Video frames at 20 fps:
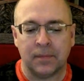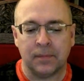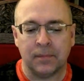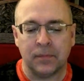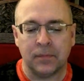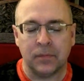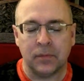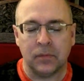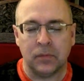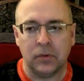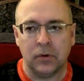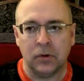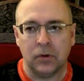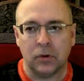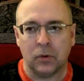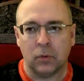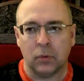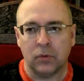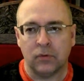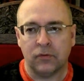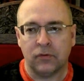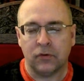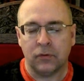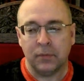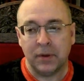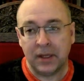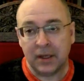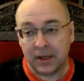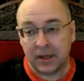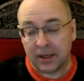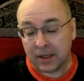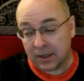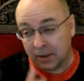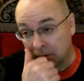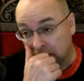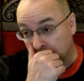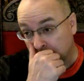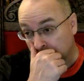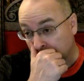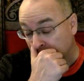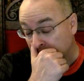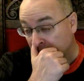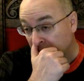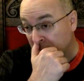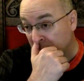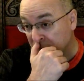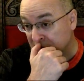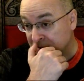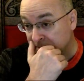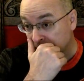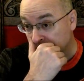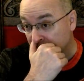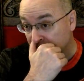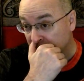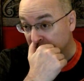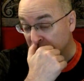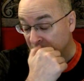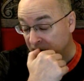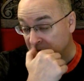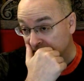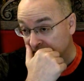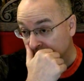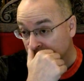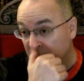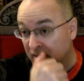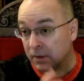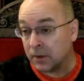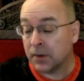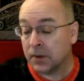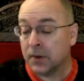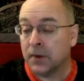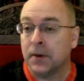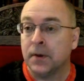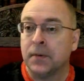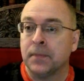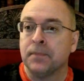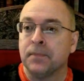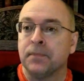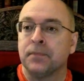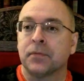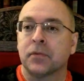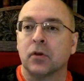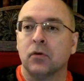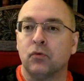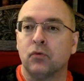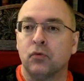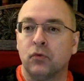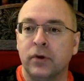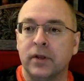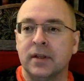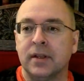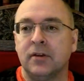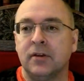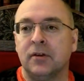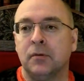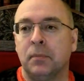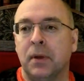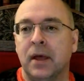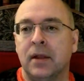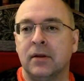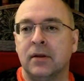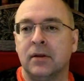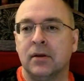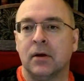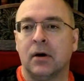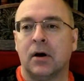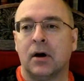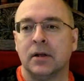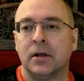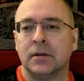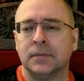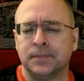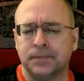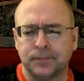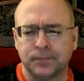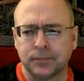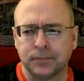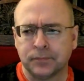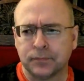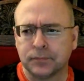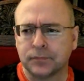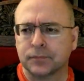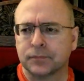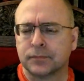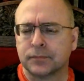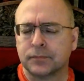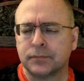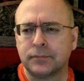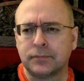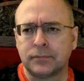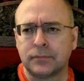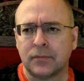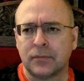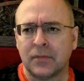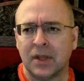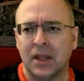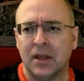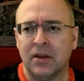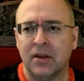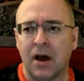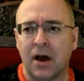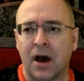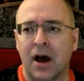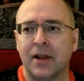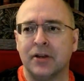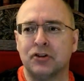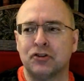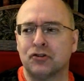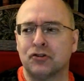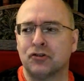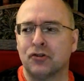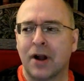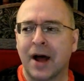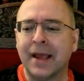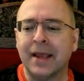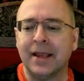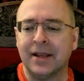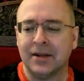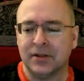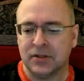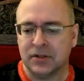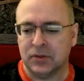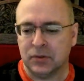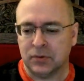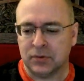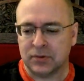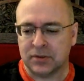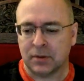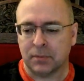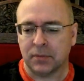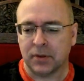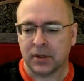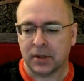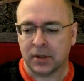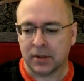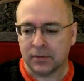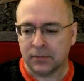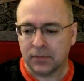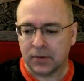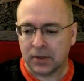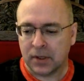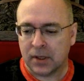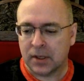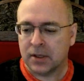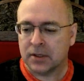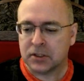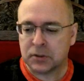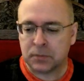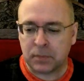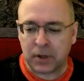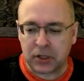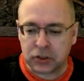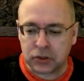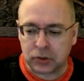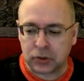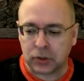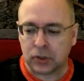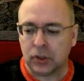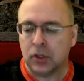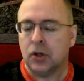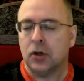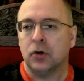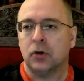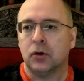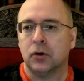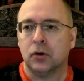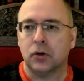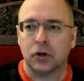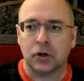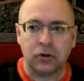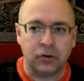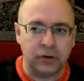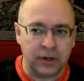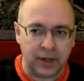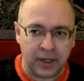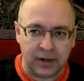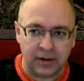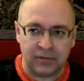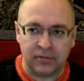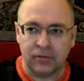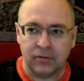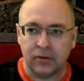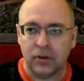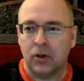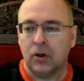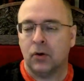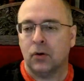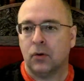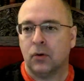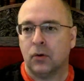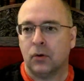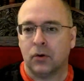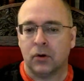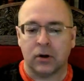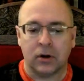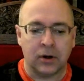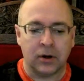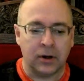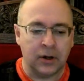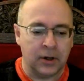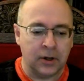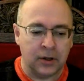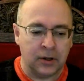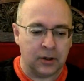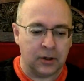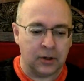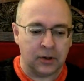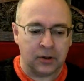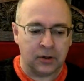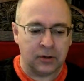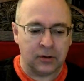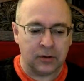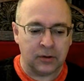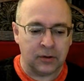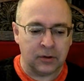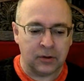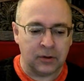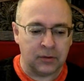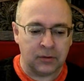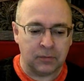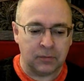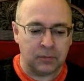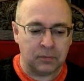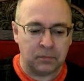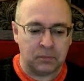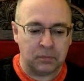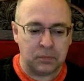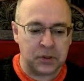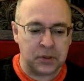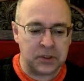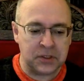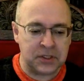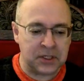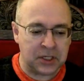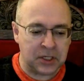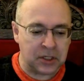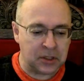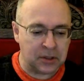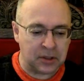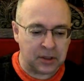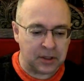You know, for me, getting A Throne of Bones done really depended on not trying to do something special or creative or particularly